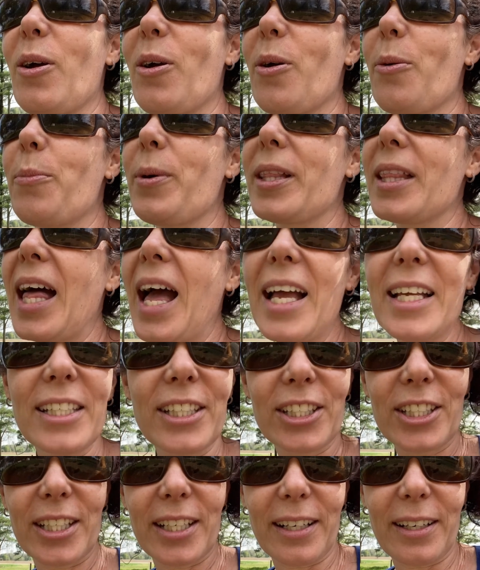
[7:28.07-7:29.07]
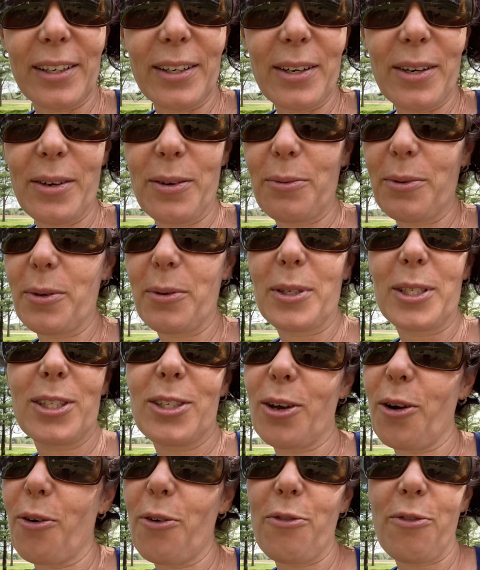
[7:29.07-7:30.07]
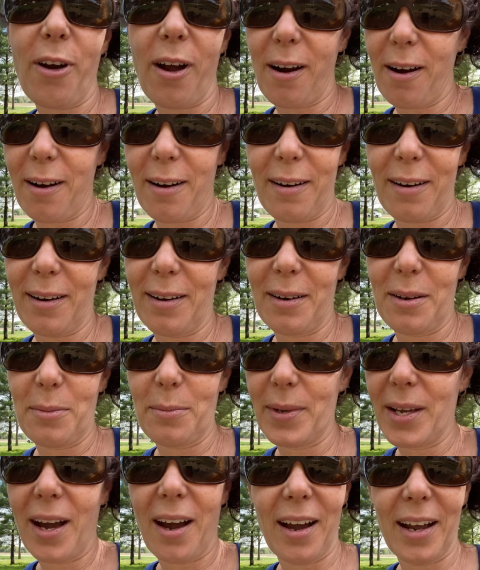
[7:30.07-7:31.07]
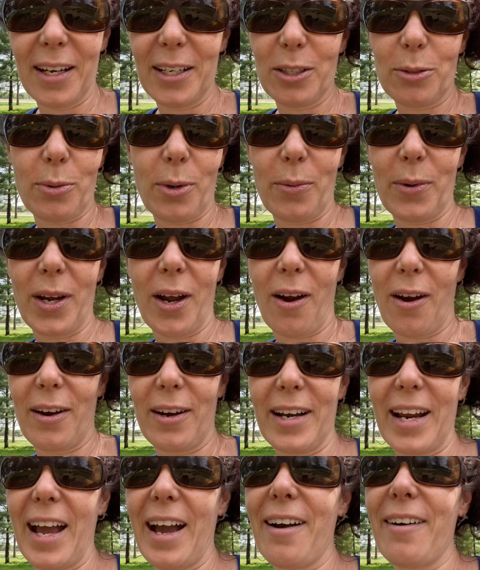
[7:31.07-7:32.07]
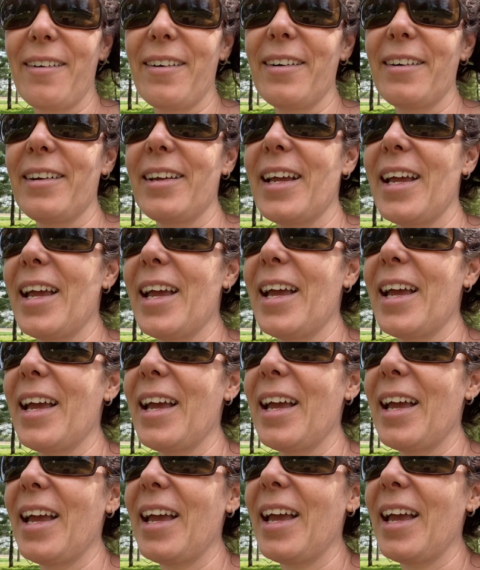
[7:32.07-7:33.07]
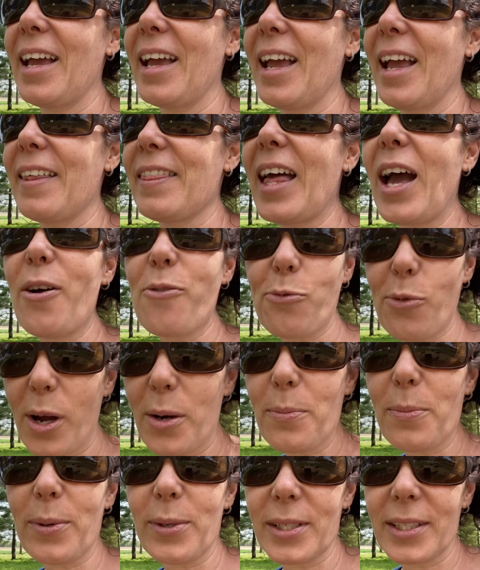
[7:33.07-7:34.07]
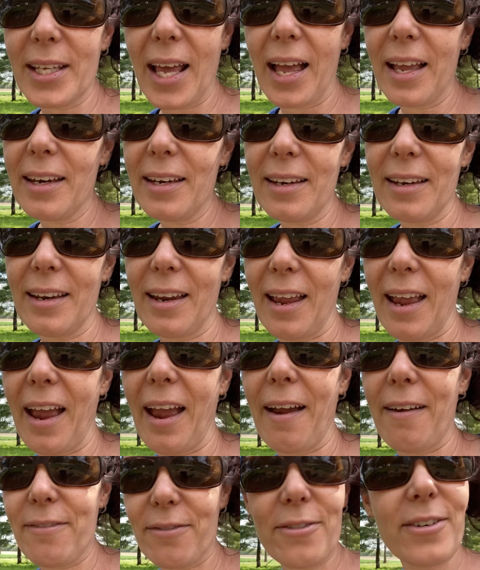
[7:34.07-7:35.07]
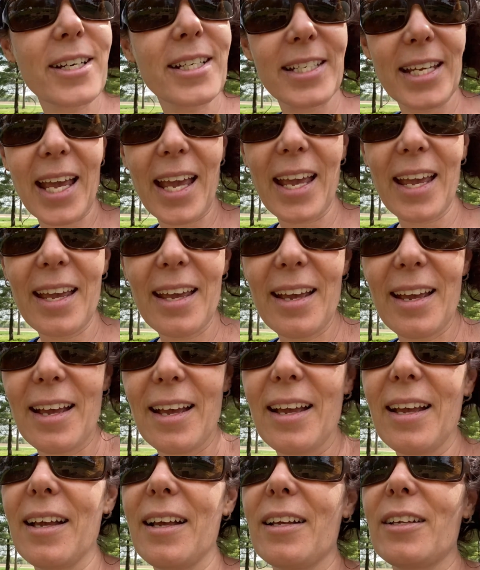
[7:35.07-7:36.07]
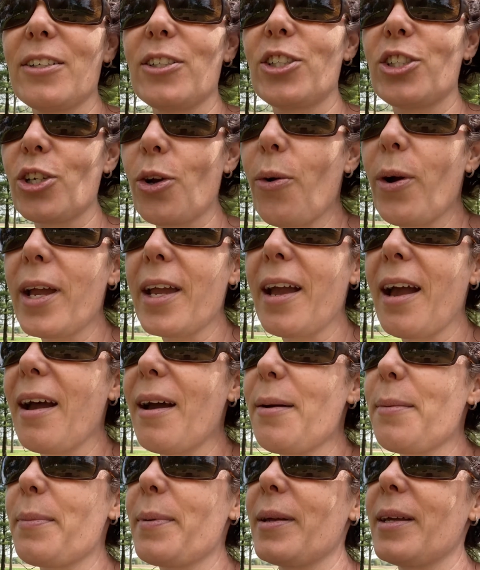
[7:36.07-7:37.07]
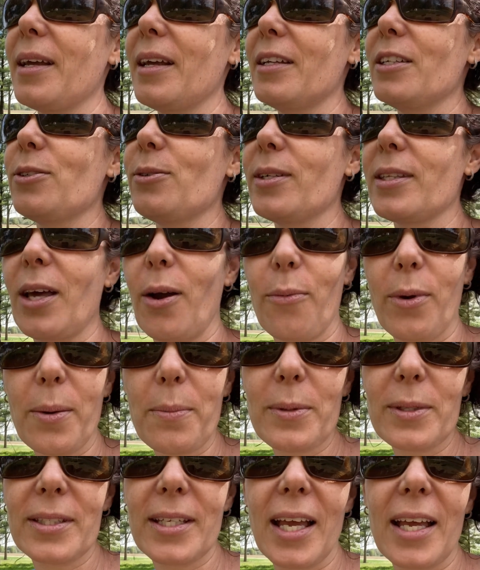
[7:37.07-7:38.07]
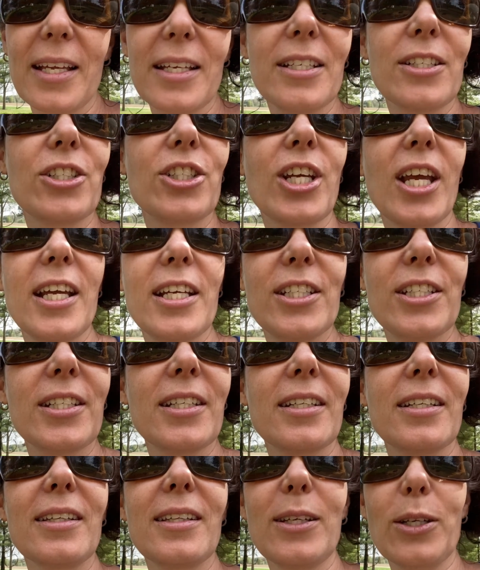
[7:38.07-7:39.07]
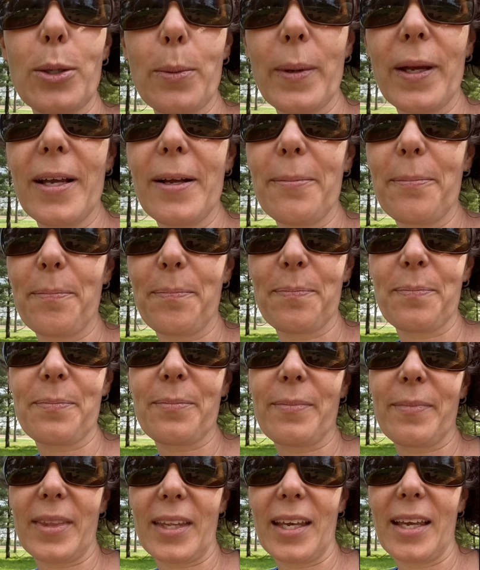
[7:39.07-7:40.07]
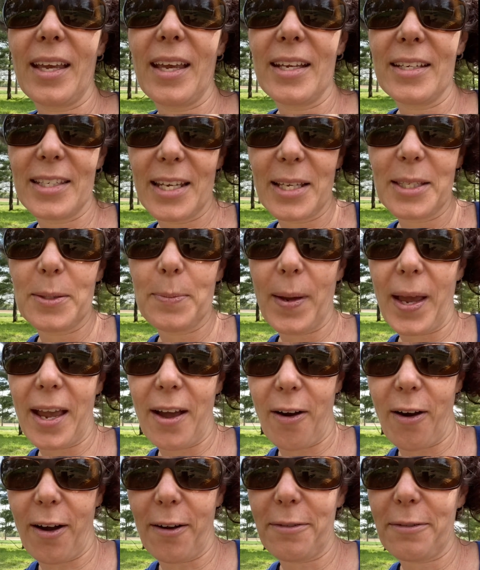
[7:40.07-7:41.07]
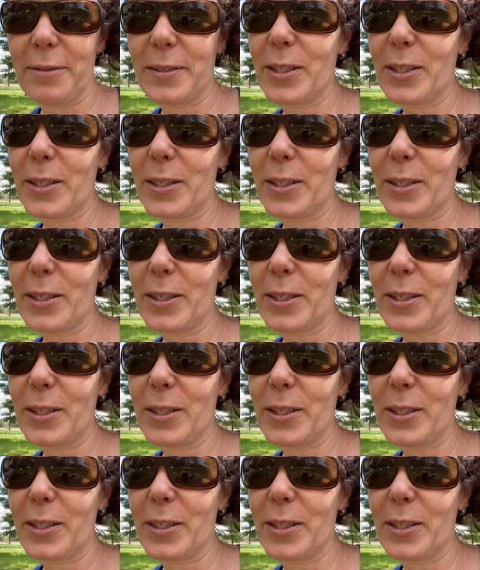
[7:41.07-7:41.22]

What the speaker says: But last year we were so far behind where we are now, and that 1% every day, showing up and doing that 1%, changing it a little bit, it does pay off.